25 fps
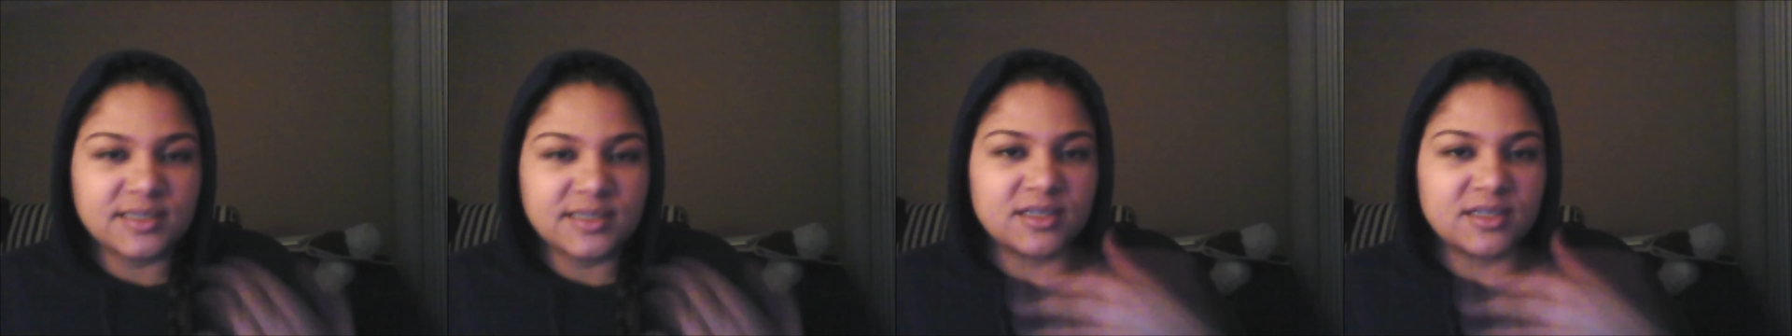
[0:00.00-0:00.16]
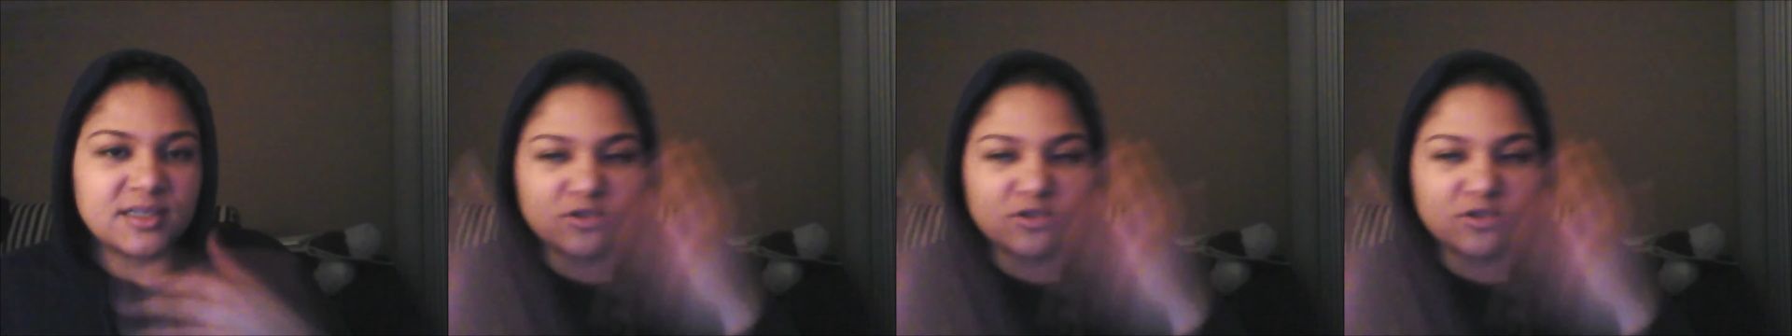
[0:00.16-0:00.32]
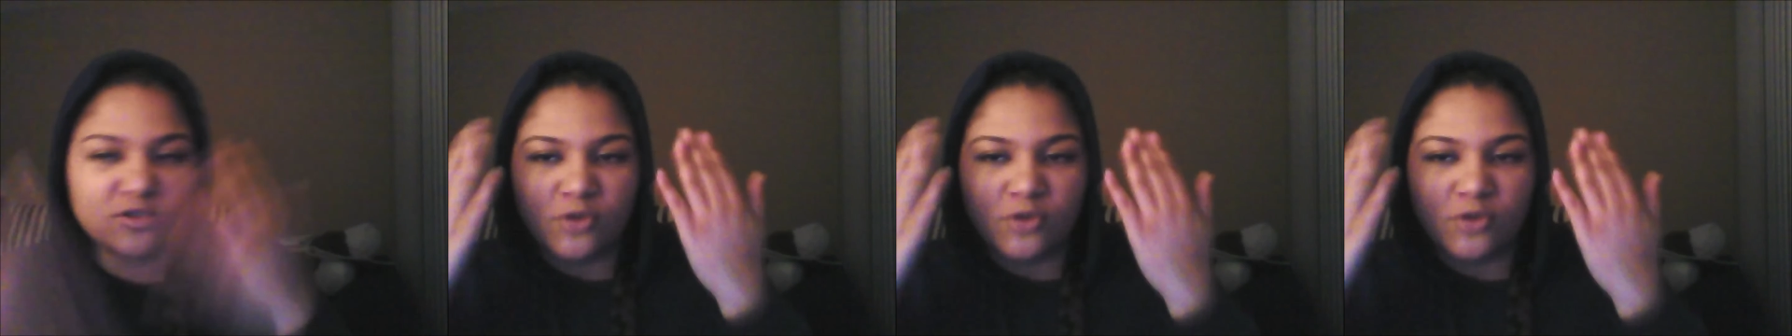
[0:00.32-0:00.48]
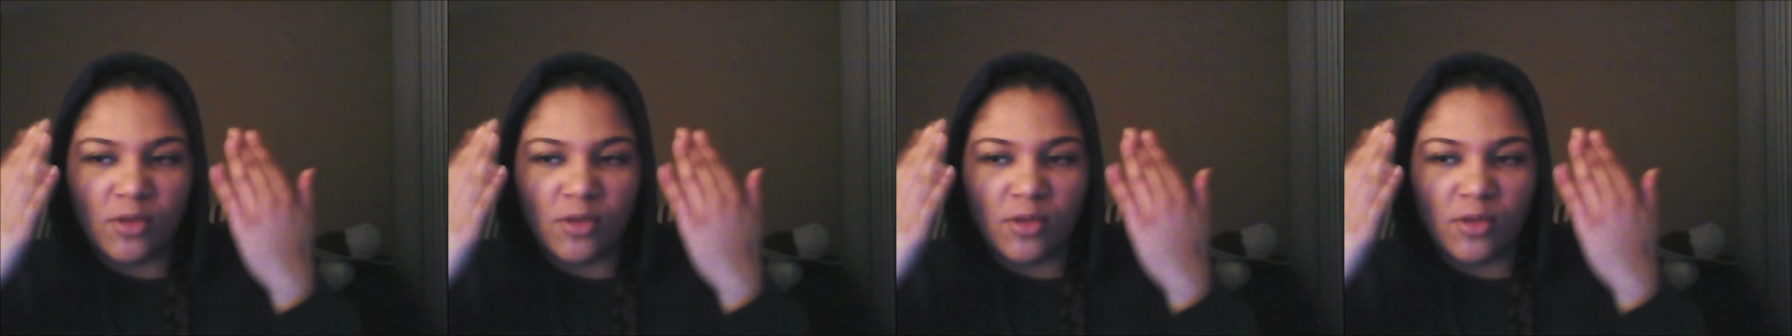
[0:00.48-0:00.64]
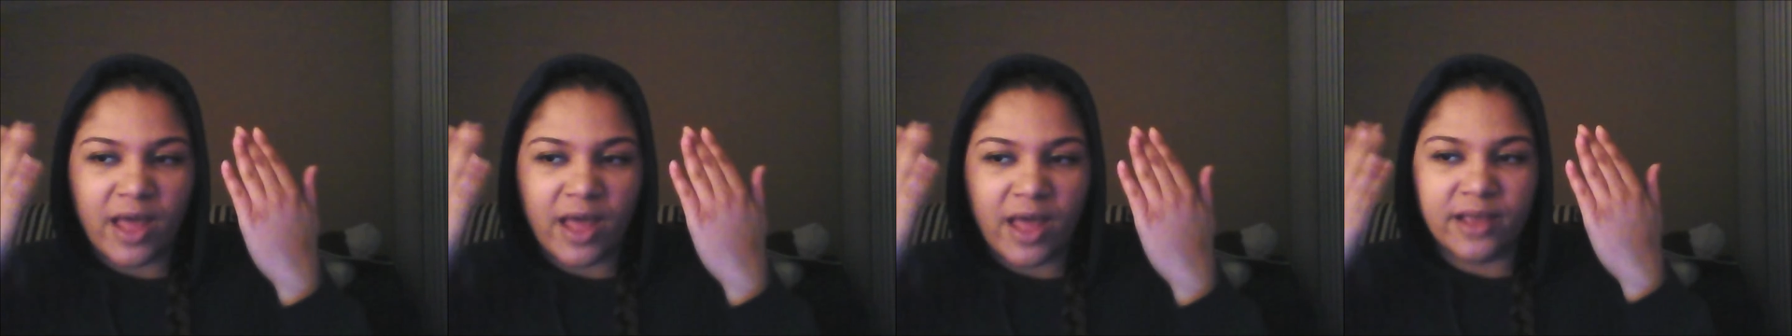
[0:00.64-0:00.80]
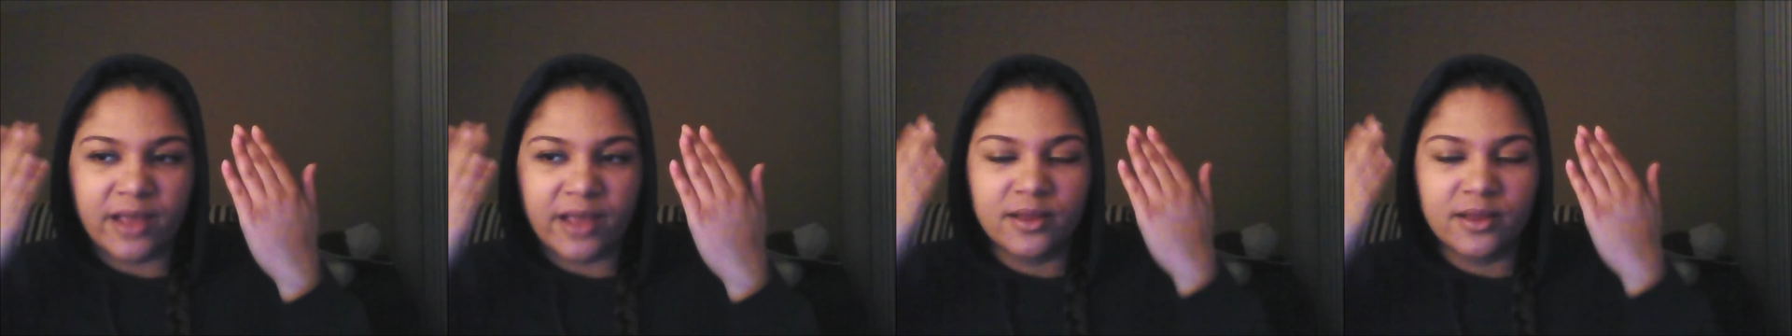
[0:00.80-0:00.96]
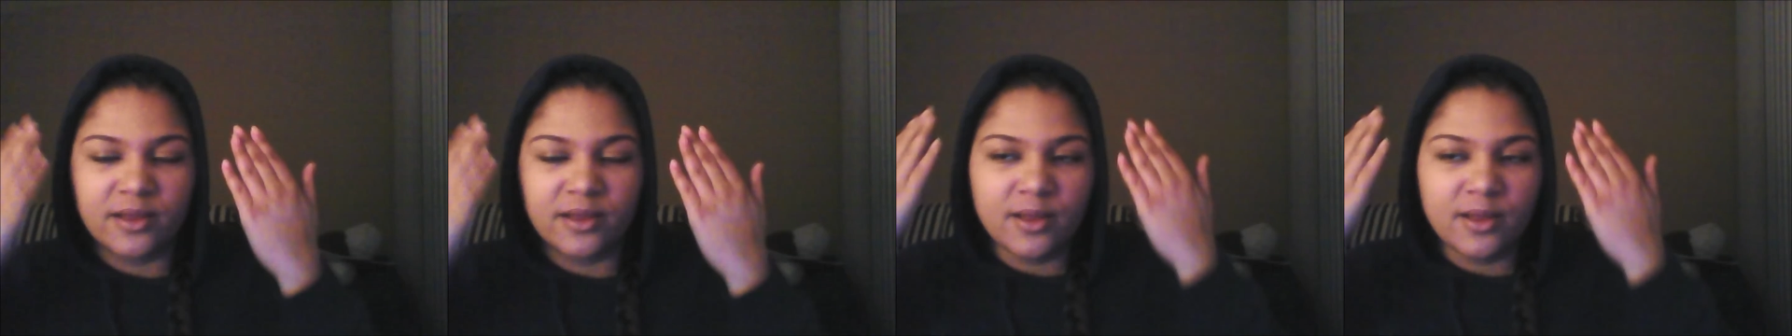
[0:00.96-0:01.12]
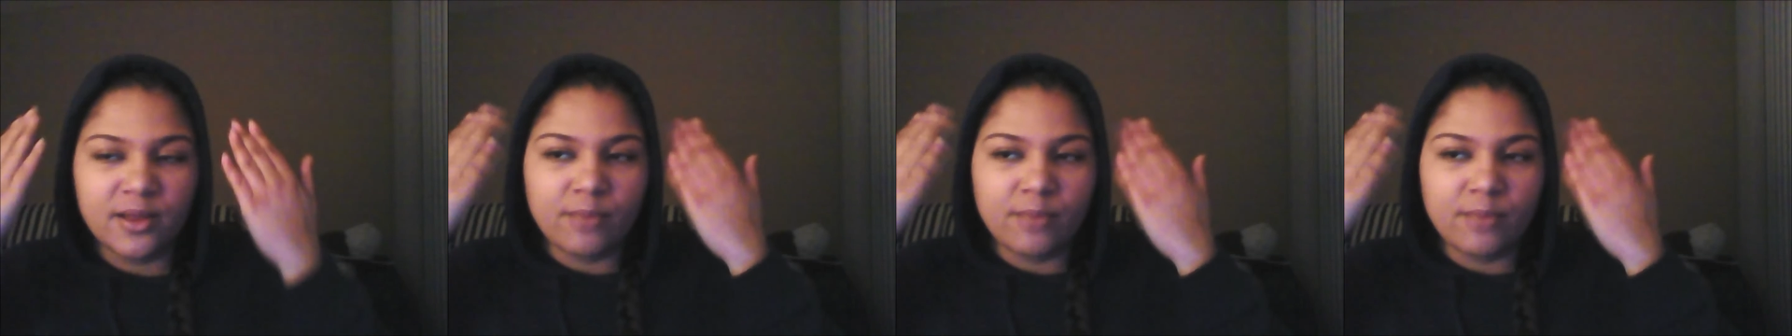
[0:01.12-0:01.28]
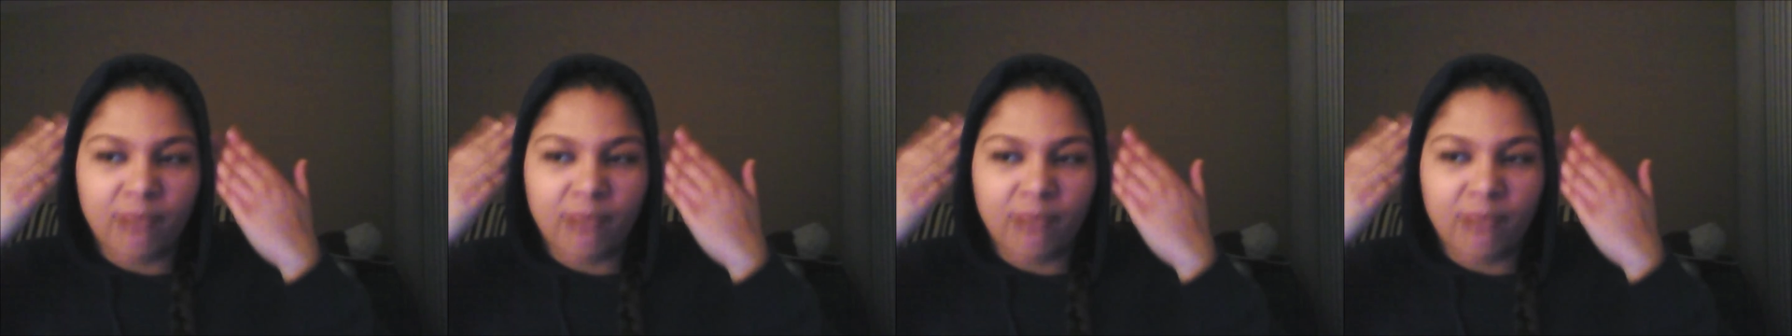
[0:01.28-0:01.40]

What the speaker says: is control like